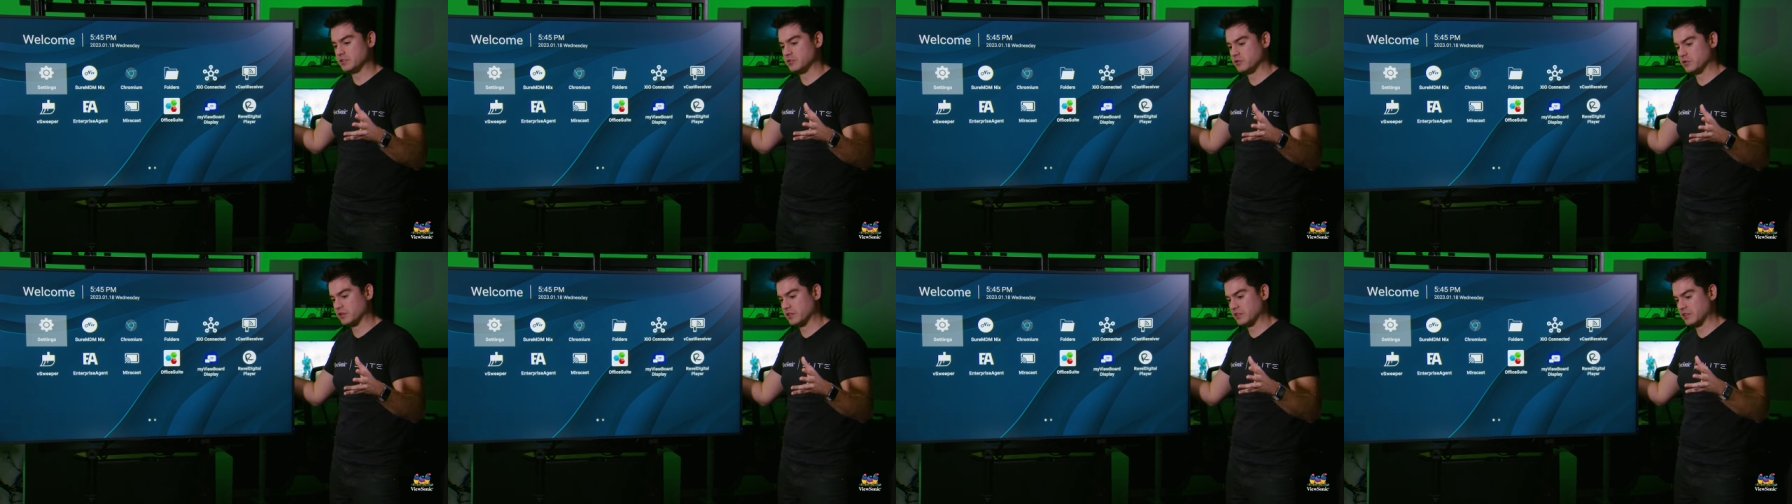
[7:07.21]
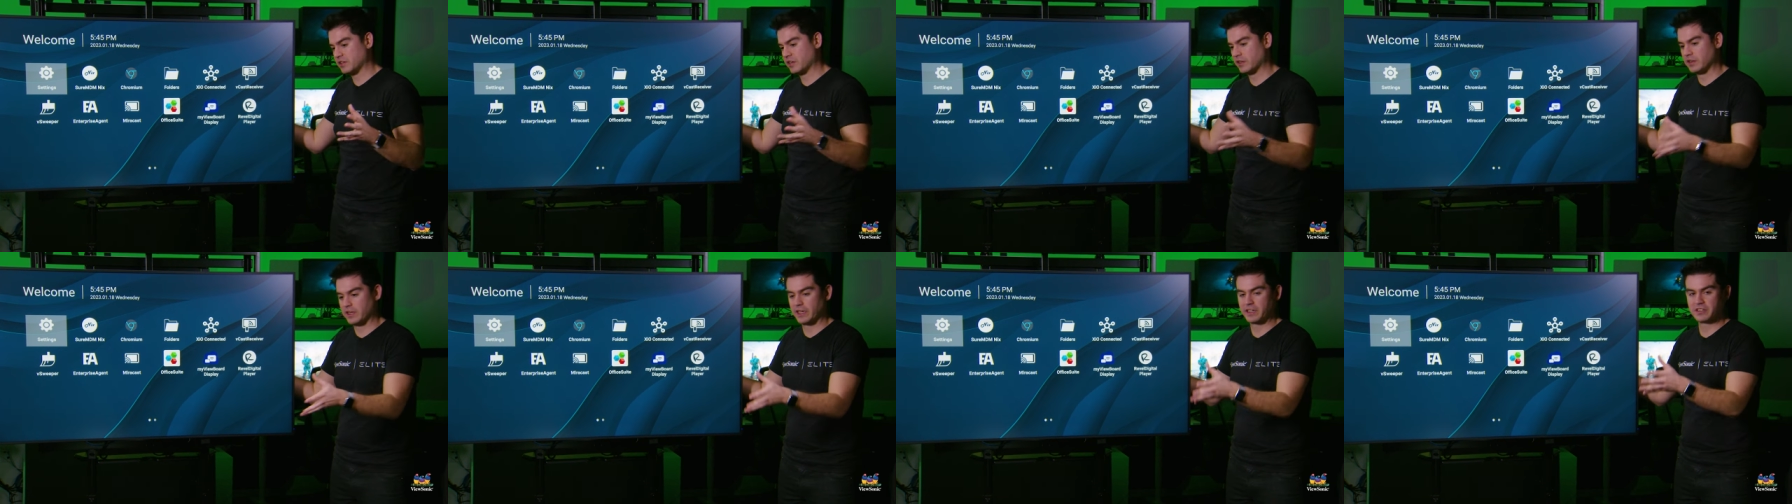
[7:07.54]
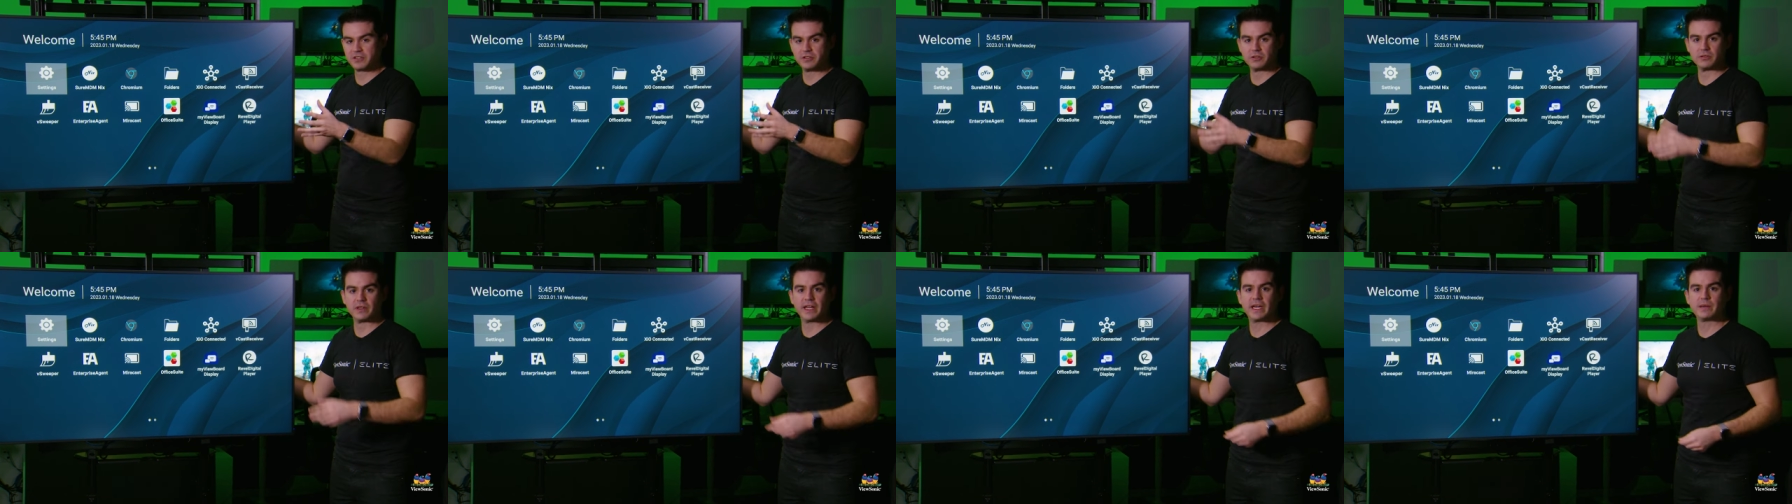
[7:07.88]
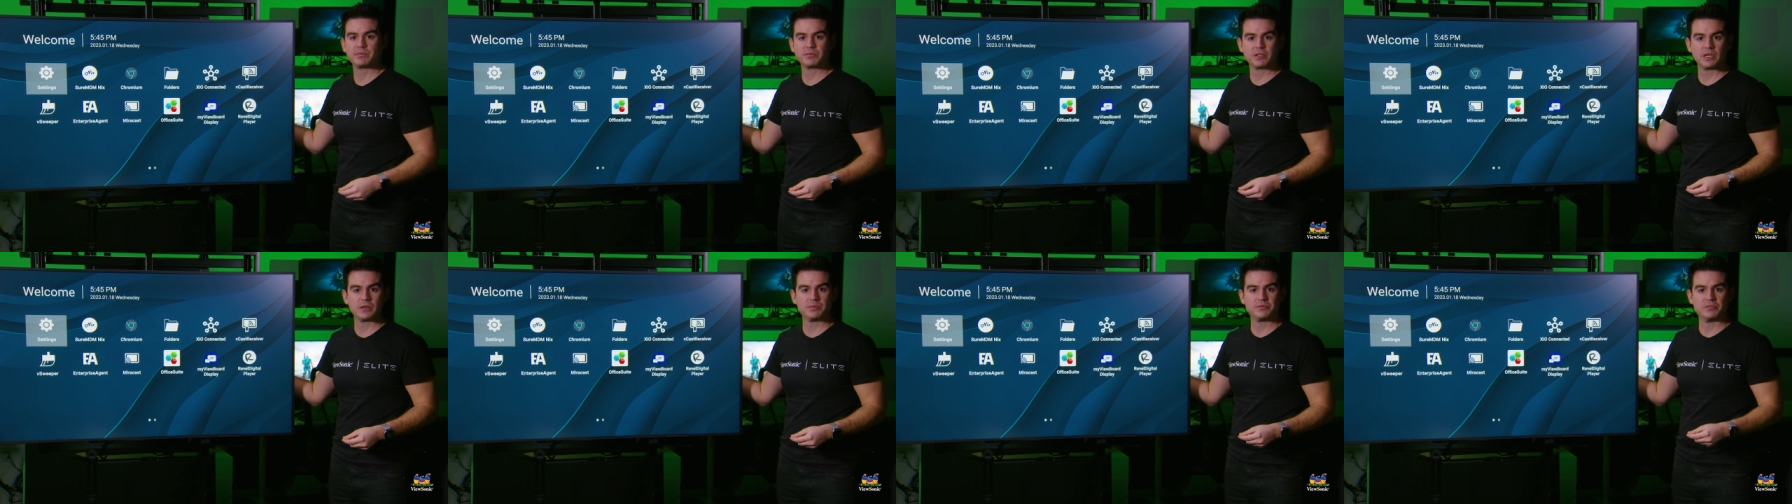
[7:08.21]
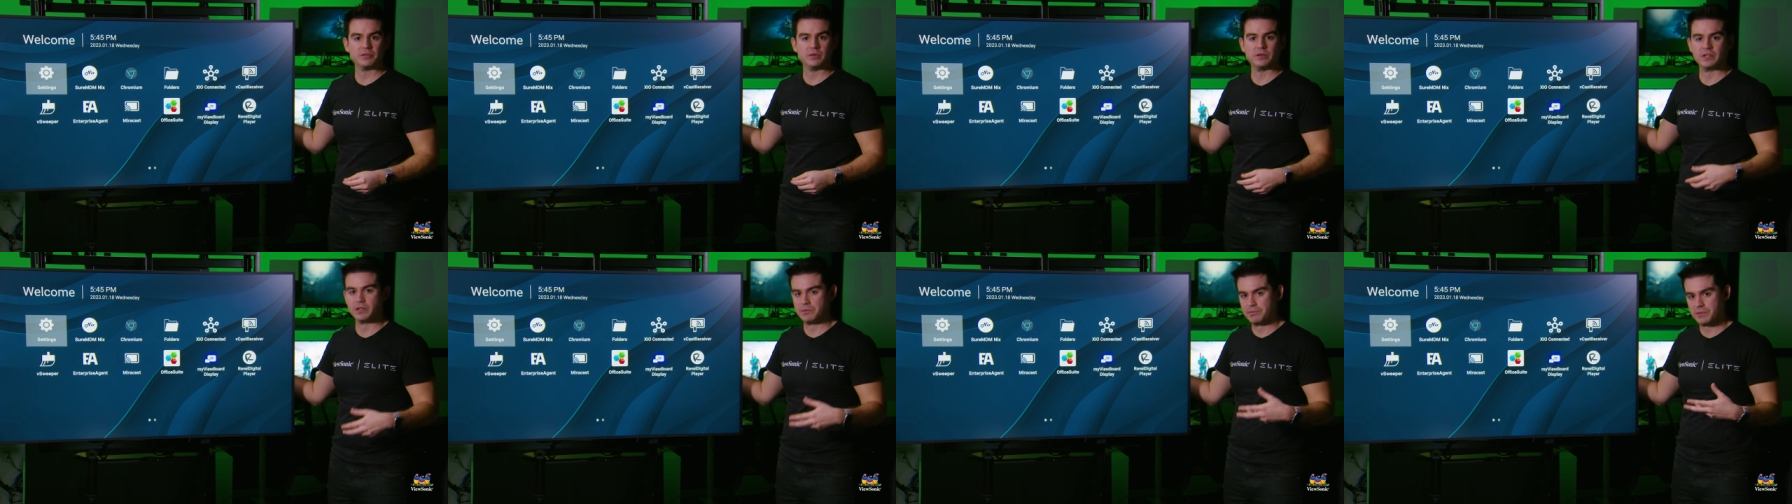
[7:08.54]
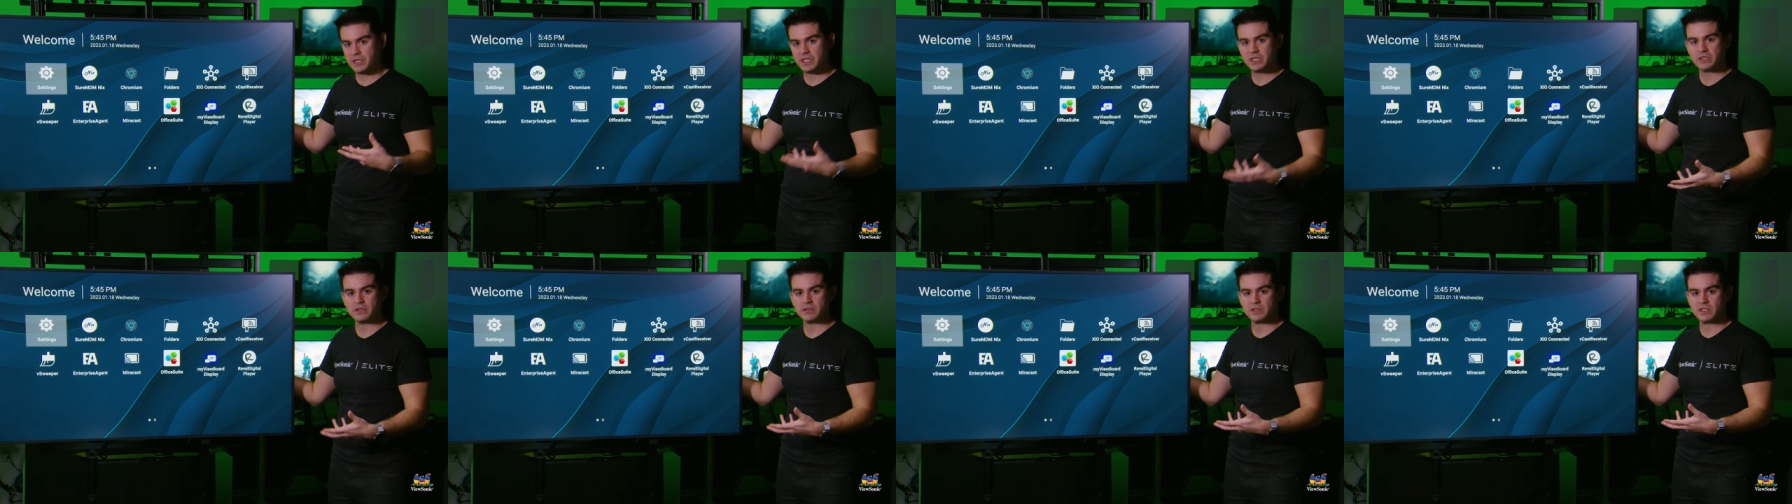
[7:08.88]
you can connect your laptop to it
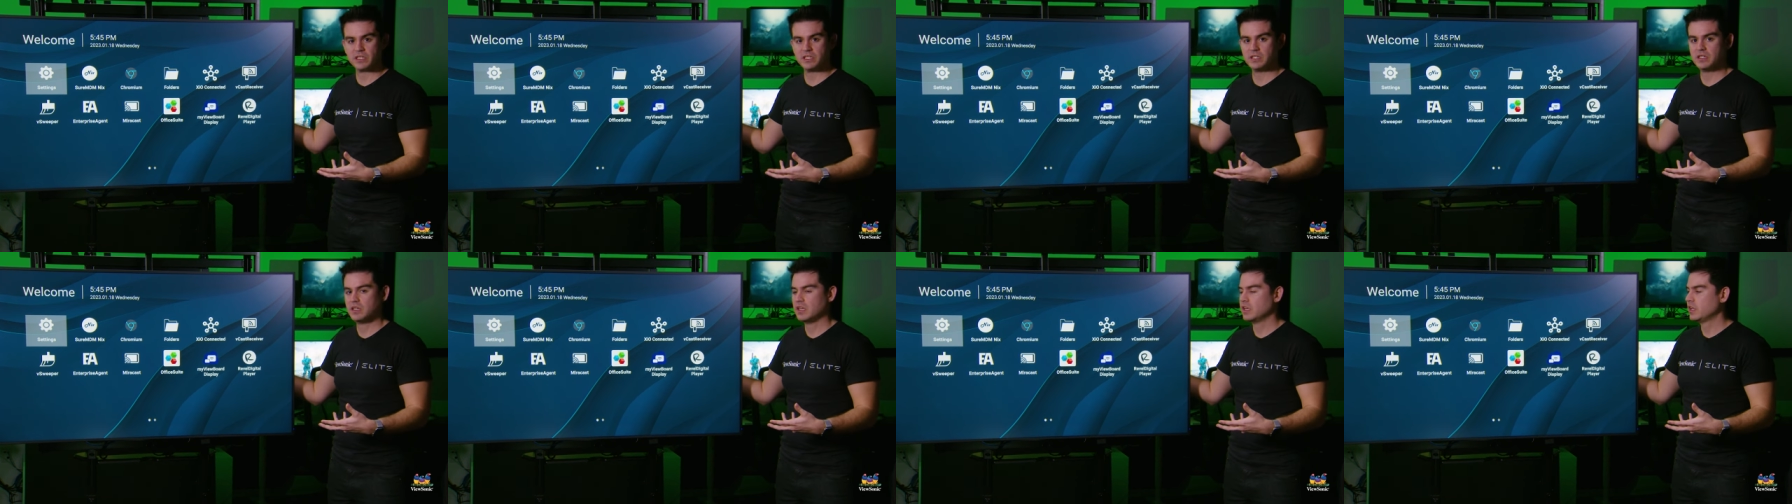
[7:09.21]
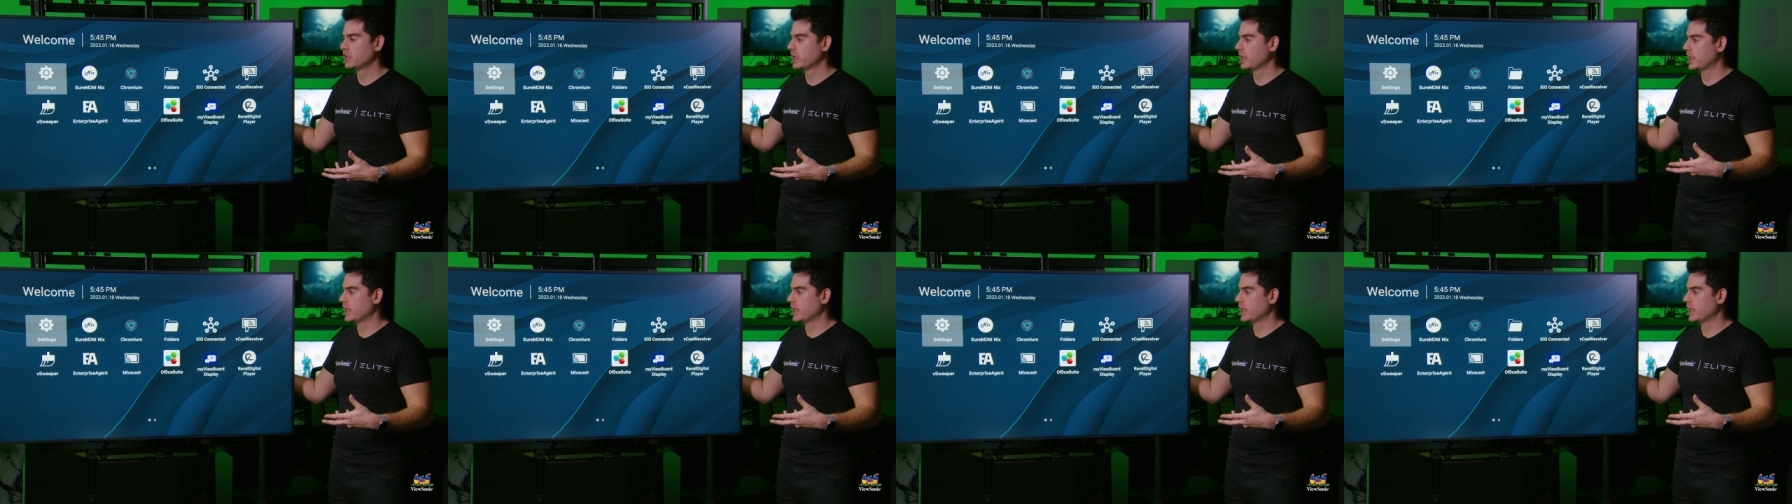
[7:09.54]
immediately.